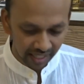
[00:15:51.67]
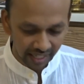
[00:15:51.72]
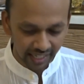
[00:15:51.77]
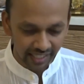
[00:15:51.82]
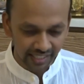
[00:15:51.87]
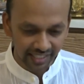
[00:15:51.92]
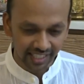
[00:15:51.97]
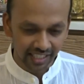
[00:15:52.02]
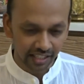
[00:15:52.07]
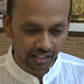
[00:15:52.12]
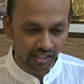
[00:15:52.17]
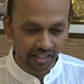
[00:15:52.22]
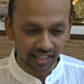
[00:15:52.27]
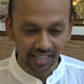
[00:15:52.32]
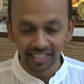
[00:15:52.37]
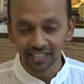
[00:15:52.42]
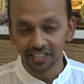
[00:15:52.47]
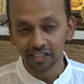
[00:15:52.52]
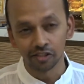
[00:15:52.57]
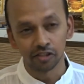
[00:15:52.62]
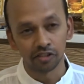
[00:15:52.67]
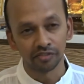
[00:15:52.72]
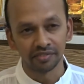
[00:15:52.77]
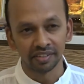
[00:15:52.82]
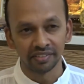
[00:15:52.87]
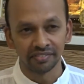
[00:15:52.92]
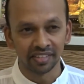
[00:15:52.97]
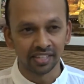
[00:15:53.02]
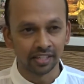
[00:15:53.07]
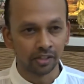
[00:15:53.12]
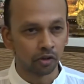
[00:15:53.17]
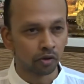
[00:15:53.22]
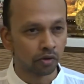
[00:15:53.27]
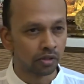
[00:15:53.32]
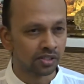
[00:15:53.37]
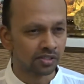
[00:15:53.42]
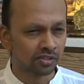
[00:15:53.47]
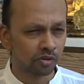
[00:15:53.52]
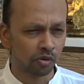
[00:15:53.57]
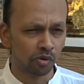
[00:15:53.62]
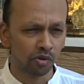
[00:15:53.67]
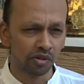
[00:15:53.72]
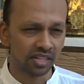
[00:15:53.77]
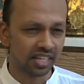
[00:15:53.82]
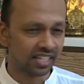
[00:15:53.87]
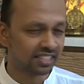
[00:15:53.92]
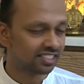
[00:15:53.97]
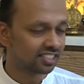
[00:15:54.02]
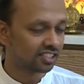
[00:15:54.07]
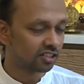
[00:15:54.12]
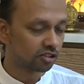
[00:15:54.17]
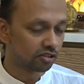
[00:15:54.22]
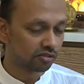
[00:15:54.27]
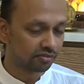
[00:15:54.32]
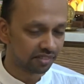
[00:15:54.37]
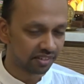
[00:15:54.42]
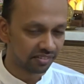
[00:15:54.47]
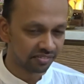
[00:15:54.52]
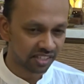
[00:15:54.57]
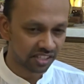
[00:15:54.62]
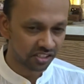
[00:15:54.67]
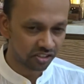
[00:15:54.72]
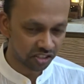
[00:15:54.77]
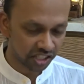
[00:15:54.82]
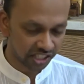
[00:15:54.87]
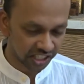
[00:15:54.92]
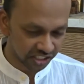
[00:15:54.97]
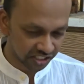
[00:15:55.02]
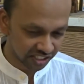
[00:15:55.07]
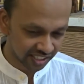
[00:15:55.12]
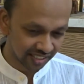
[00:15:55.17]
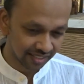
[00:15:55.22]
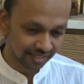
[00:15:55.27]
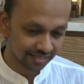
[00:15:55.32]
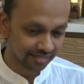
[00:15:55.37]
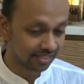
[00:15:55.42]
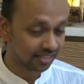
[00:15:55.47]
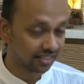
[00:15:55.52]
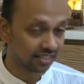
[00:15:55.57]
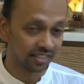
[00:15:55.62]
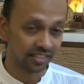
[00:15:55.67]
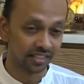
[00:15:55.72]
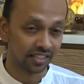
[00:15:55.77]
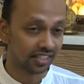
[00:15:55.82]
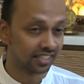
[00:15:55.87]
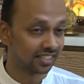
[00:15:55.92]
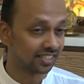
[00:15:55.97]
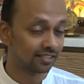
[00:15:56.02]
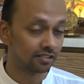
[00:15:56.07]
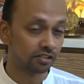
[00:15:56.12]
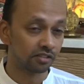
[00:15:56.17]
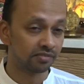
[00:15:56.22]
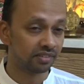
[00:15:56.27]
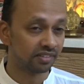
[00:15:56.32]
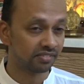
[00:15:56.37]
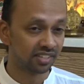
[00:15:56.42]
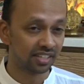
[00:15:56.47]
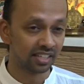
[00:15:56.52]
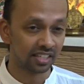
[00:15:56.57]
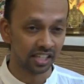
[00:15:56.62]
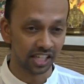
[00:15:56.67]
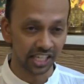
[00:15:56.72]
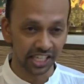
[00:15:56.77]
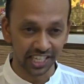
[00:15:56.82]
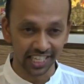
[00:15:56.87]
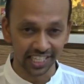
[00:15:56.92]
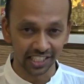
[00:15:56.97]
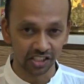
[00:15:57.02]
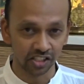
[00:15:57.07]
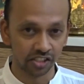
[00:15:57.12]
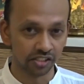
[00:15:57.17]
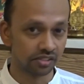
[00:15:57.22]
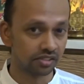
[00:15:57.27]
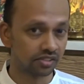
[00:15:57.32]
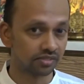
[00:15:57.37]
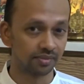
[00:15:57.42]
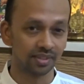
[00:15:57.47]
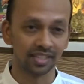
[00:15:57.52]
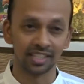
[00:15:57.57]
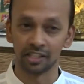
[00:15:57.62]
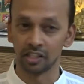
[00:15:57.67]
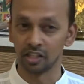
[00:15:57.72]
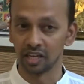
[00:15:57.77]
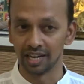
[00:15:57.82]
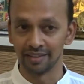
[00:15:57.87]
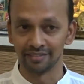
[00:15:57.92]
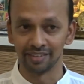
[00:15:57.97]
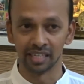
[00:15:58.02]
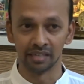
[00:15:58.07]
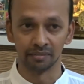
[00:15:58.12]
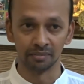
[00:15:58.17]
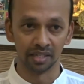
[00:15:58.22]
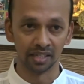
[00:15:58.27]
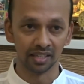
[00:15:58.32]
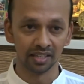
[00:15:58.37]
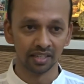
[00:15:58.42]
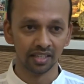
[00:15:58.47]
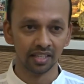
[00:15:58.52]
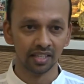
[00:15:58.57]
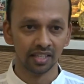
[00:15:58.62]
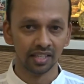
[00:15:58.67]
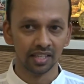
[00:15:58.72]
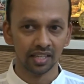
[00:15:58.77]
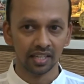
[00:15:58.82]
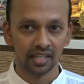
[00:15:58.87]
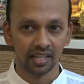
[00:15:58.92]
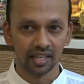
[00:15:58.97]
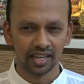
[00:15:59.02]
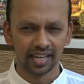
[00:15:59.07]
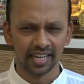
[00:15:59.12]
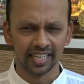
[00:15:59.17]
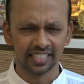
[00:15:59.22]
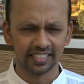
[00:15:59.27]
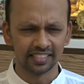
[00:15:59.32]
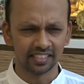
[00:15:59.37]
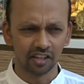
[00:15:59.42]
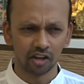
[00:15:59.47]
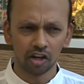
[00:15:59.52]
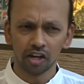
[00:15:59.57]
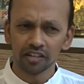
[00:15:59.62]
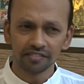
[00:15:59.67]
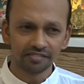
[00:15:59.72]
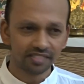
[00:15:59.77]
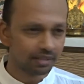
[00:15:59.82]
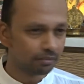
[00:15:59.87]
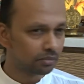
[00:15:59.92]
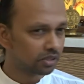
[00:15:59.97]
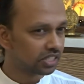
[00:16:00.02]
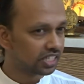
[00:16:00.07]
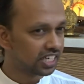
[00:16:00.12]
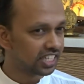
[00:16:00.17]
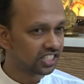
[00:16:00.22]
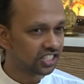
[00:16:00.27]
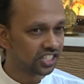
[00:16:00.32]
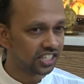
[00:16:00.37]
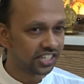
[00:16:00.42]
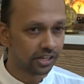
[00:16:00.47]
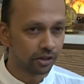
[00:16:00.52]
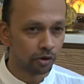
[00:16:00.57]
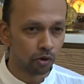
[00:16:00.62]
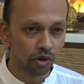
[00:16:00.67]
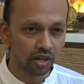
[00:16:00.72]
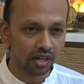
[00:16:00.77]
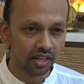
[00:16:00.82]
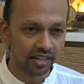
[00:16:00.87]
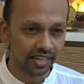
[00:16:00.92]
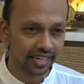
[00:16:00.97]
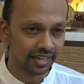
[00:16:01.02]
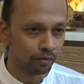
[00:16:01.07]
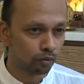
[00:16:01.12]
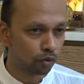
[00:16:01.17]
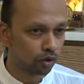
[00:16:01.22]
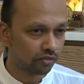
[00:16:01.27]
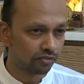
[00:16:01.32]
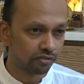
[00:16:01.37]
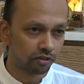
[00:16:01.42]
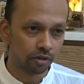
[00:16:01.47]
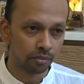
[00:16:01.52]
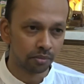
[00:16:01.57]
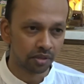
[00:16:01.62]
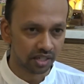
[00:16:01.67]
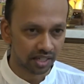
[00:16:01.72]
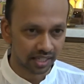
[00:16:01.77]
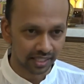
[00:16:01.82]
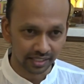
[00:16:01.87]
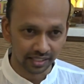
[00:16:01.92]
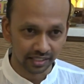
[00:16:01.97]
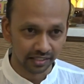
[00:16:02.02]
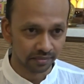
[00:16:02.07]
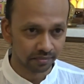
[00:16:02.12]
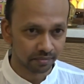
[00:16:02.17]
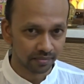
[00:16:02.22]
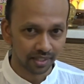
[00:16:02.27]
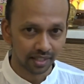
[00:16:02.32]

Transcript: And there are hundreds of different yoga schools, hundreds of different traditions, hundreds of different lineages that are available. And all of them are teaching yoga in one form or other.